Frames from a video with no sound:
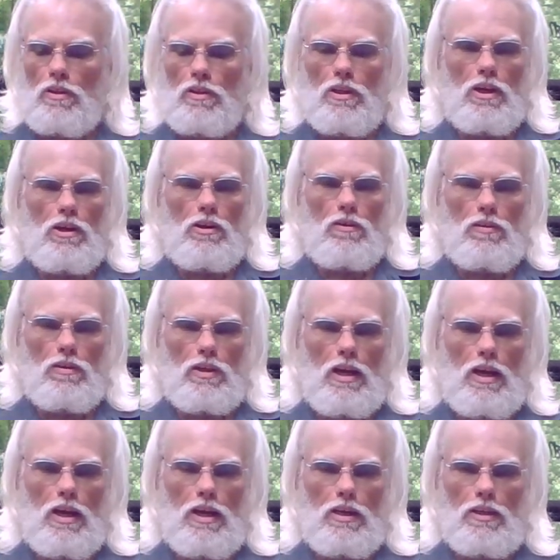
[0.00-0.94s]

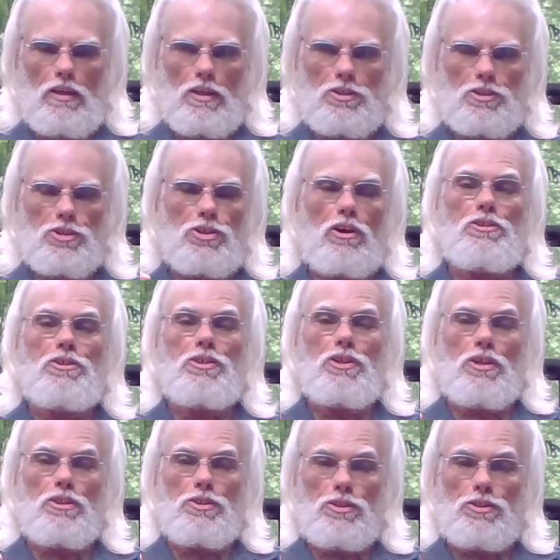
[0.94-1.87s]
it starts
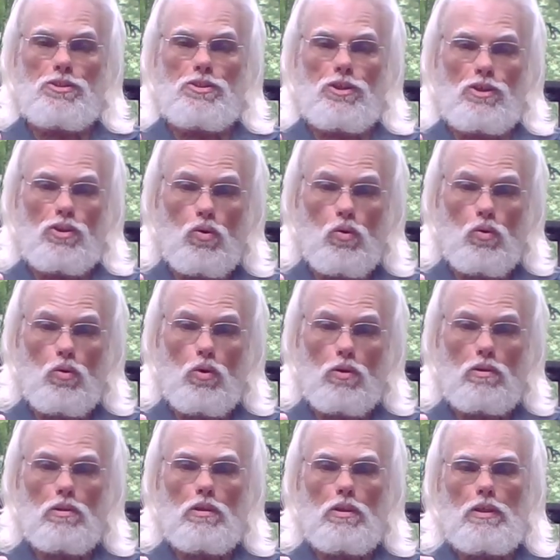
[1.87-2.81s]
to
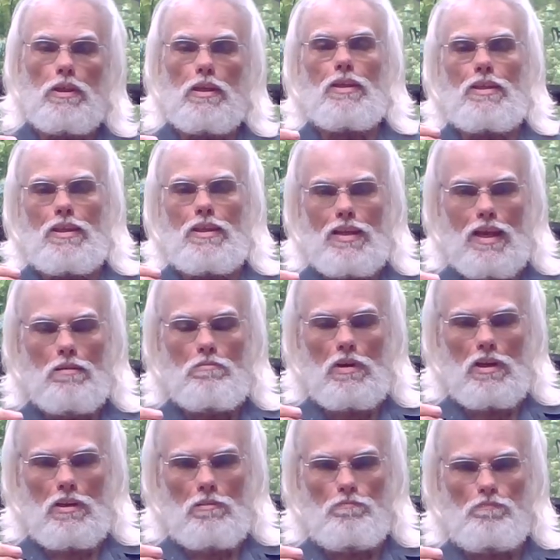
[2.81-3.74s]
cool and
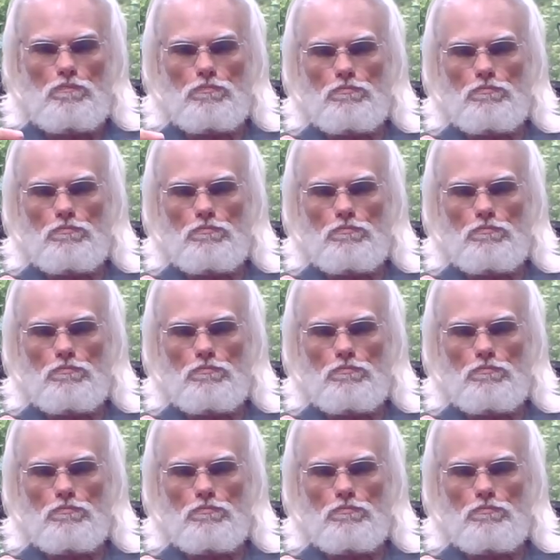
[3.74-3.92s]
gum up.